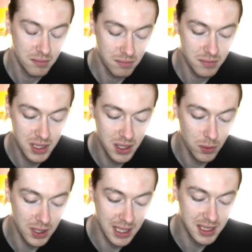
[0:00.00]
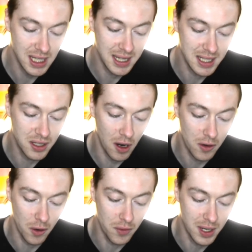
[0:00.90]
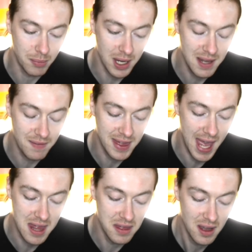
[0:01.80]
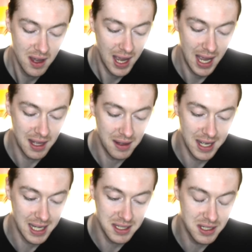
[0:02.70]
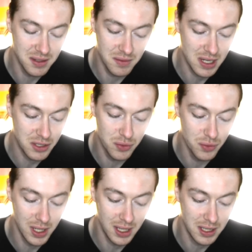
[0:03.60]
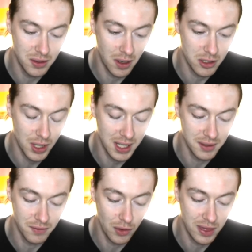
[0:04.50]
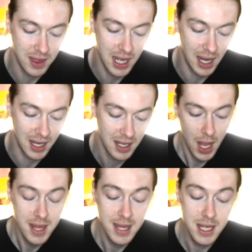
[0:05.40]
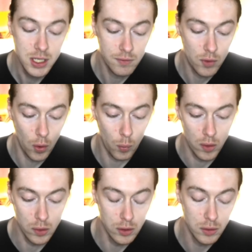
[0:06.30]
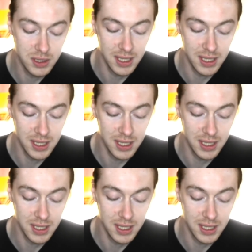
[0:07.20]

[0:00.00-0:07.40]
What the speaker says: still like slightly darker green, but even then is really not attractive on the eye. Then you've got what looks